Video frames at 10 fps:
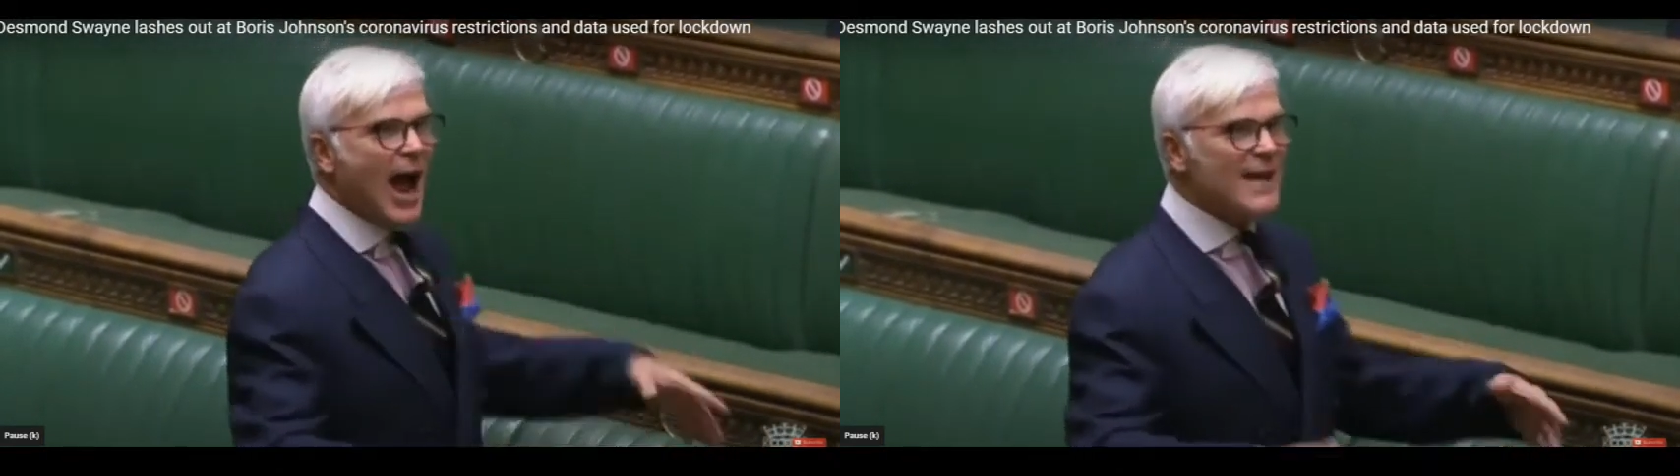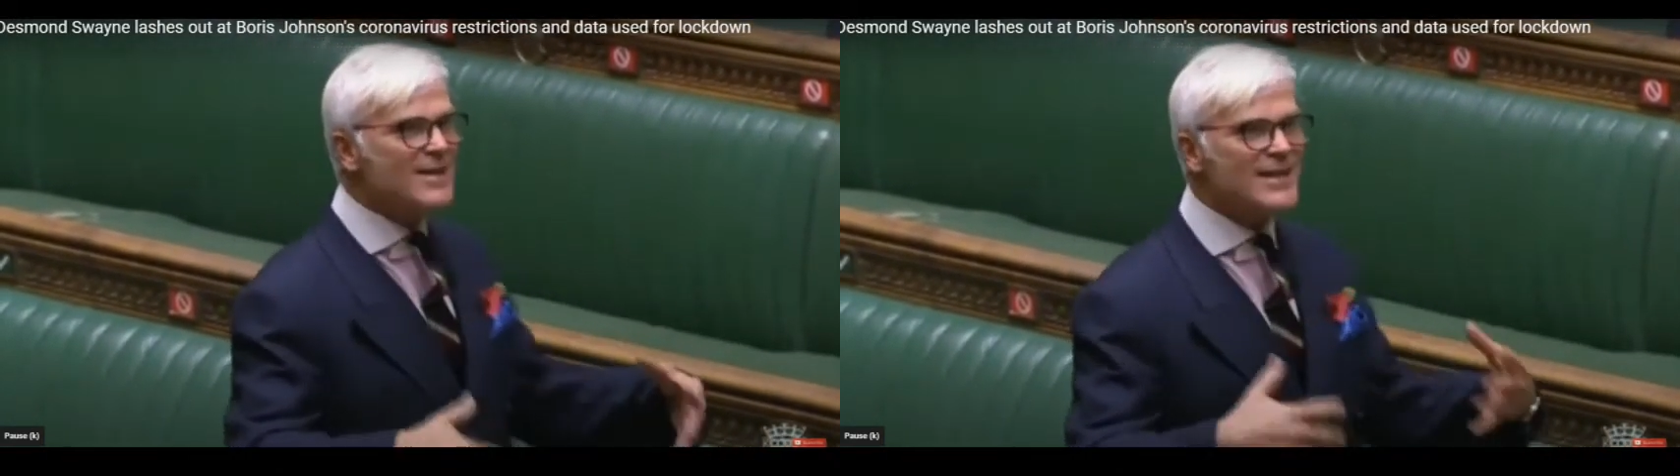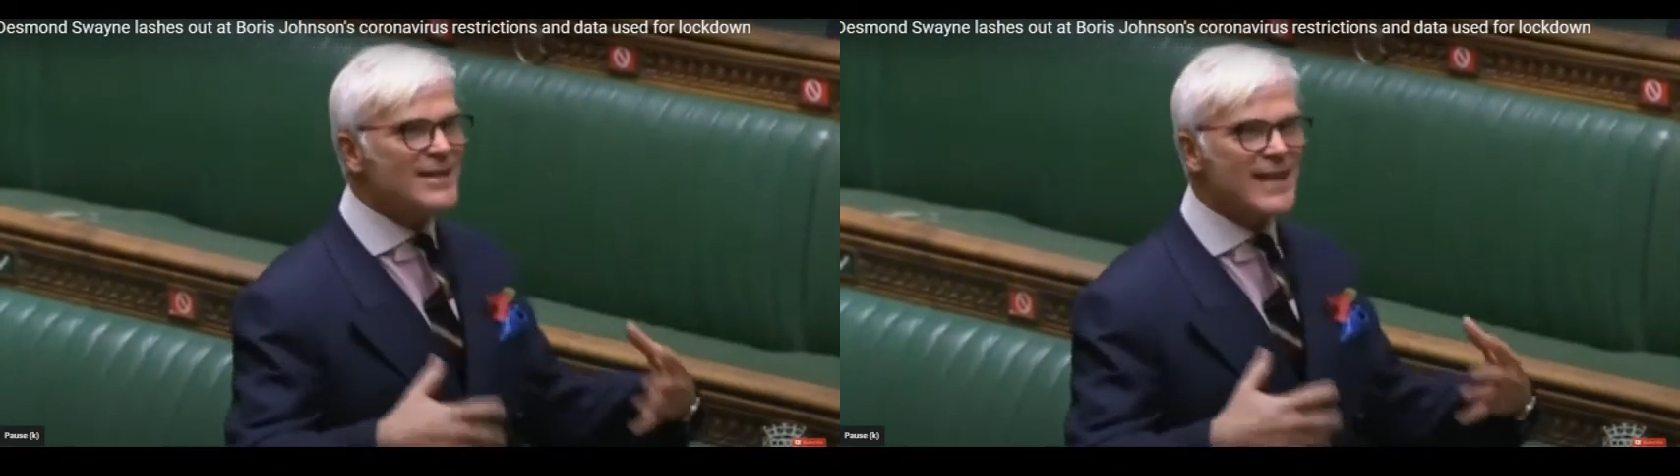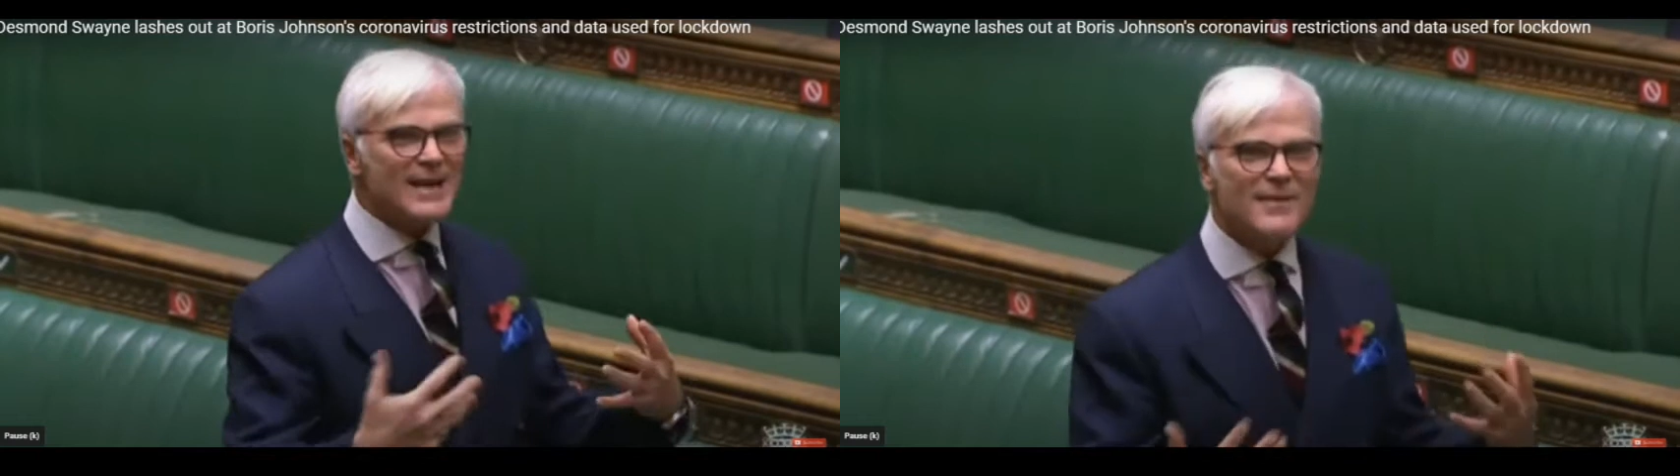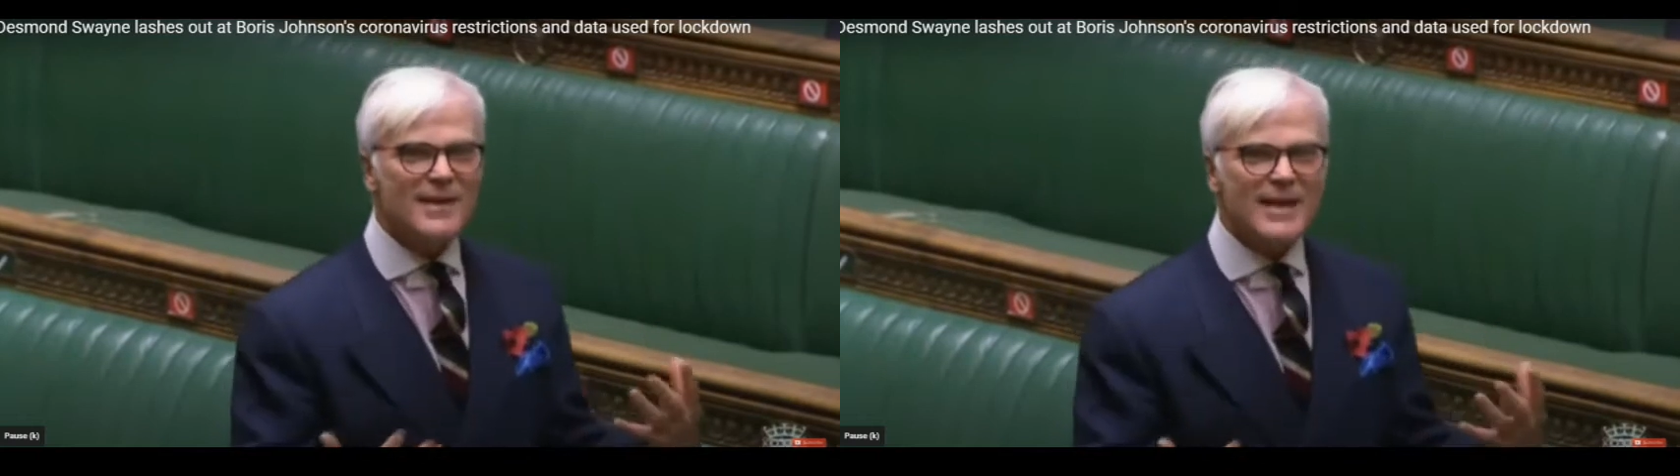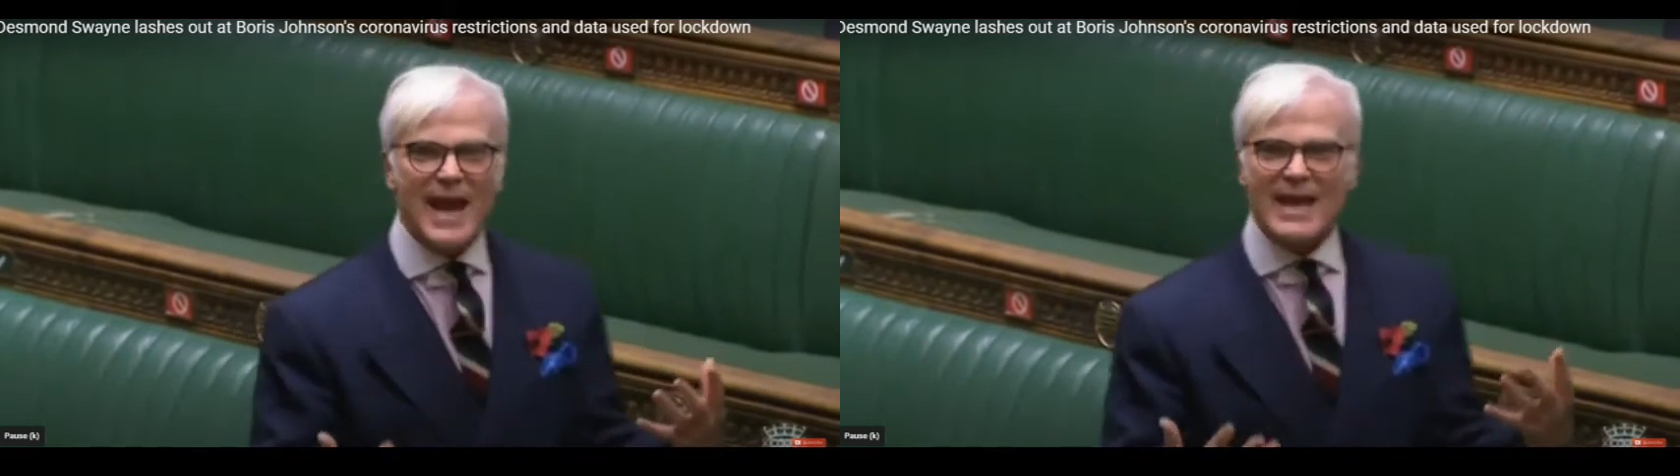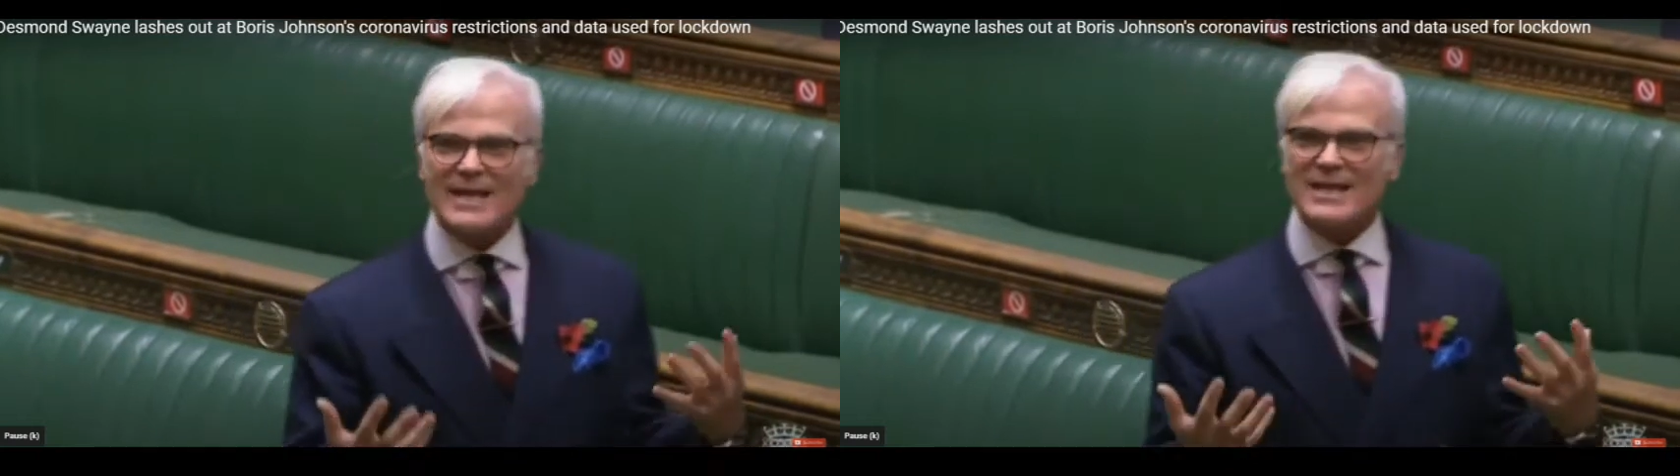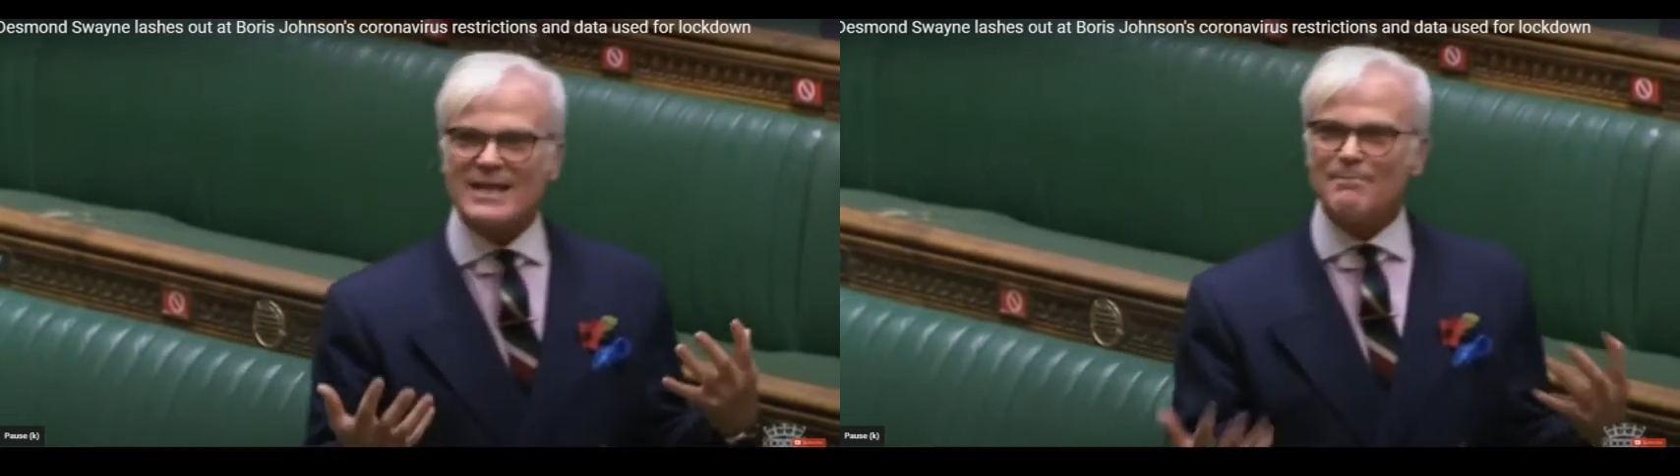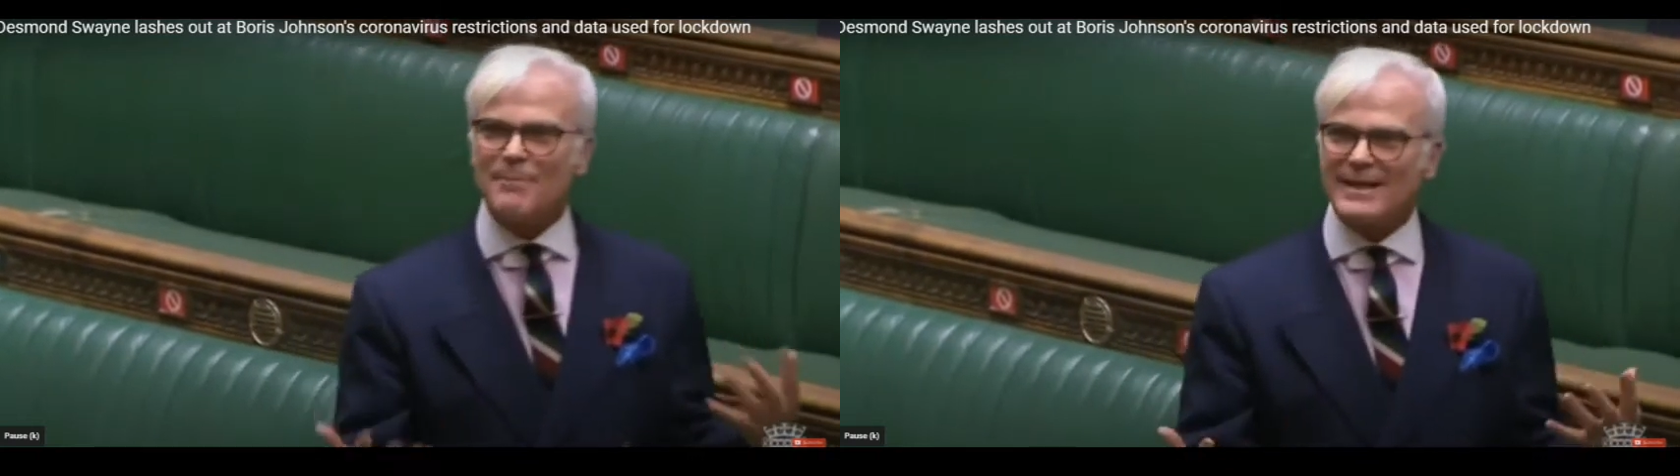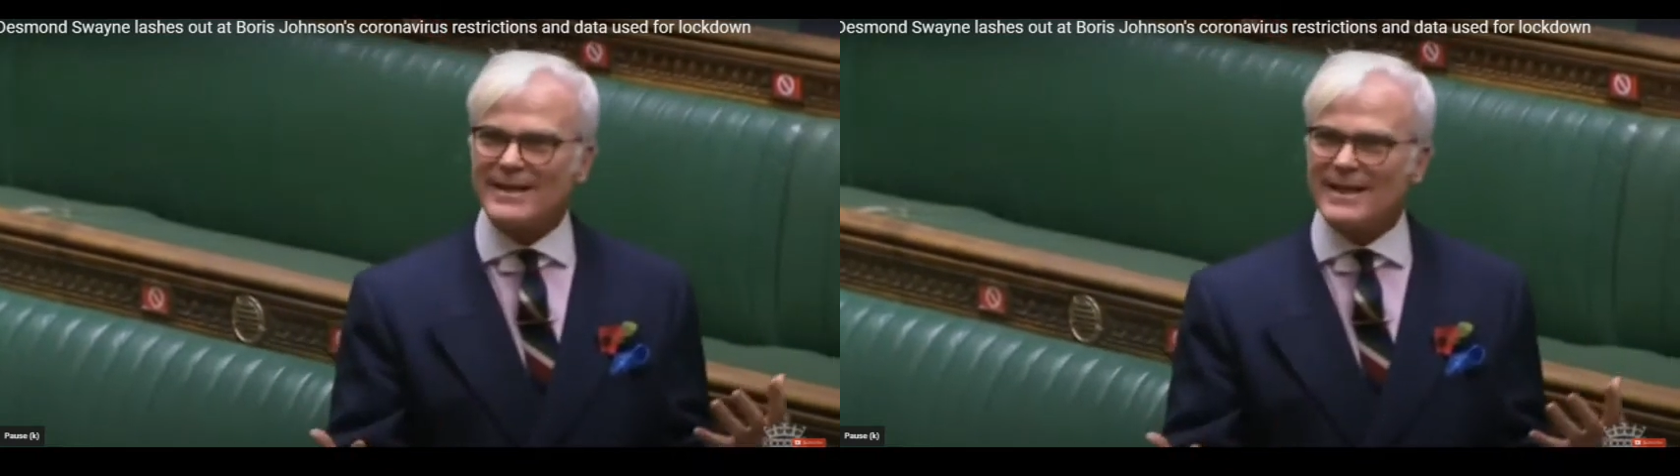instead of the
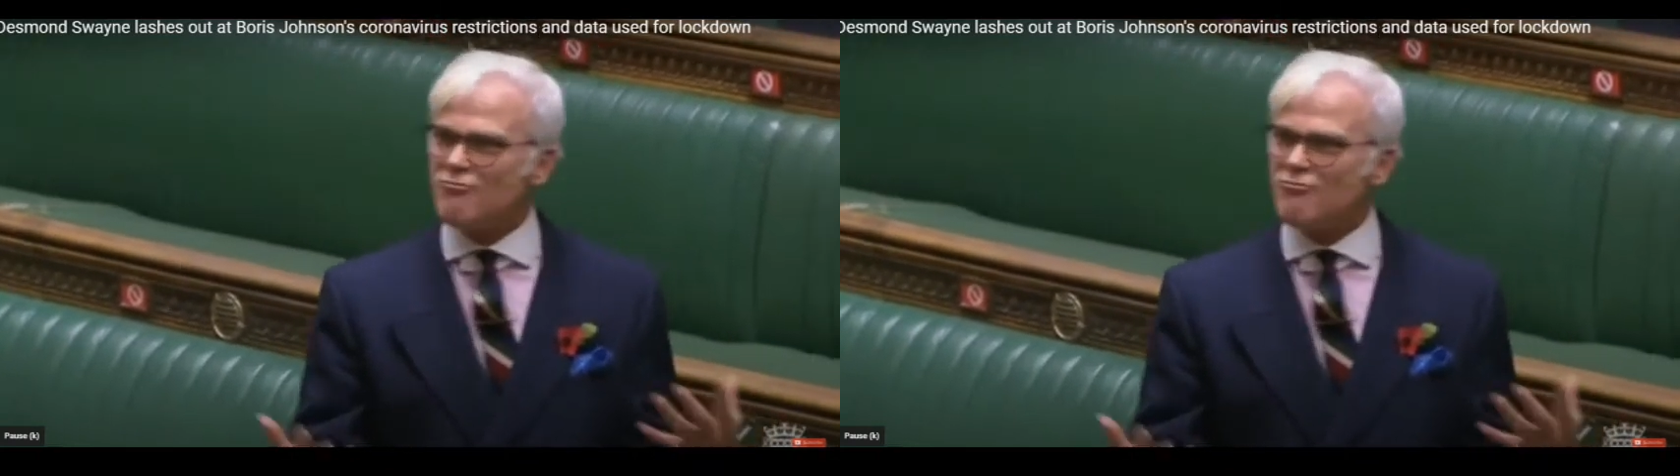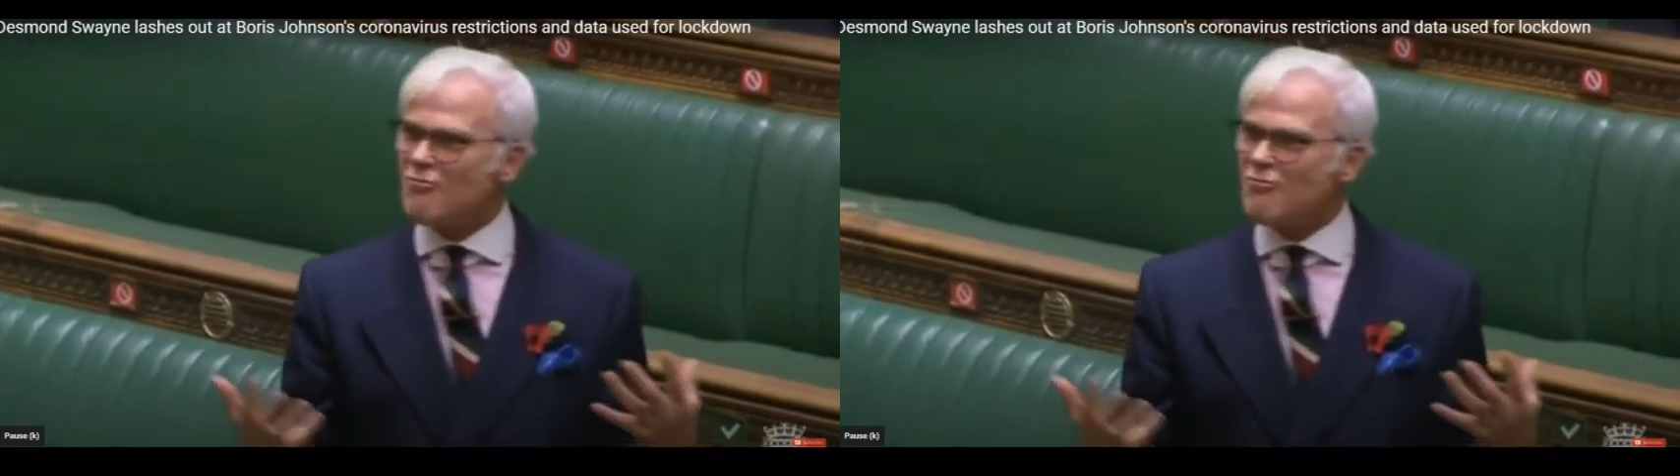expected